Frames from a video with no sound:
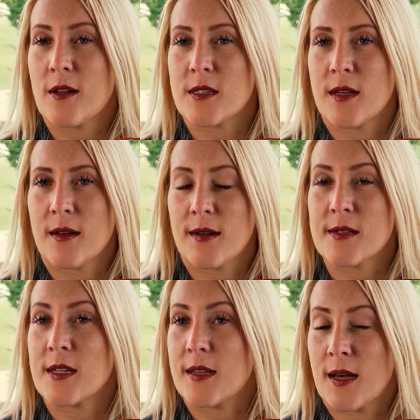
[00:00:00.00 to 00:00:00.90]
Johnson.
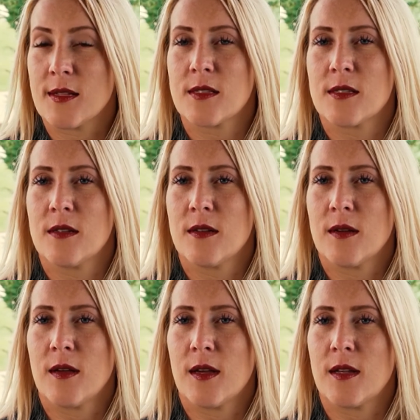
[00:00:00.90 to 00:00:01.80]
I say, yes.
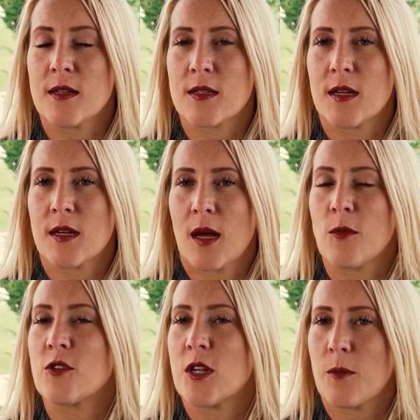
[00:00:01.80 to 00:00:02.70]
And he's like,
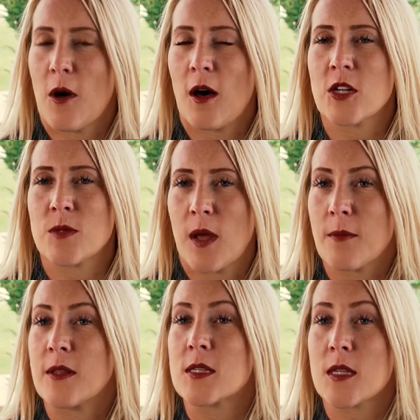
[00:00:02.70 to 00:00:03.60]
I'm Lieutenant Posh. May
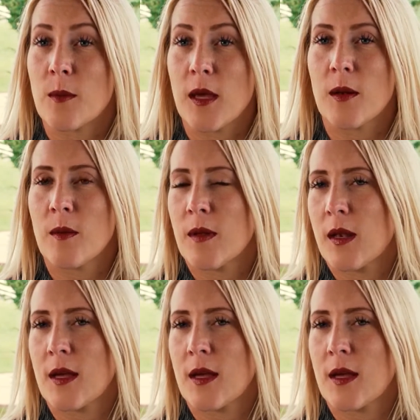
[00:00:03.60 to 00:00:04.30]
I please come in?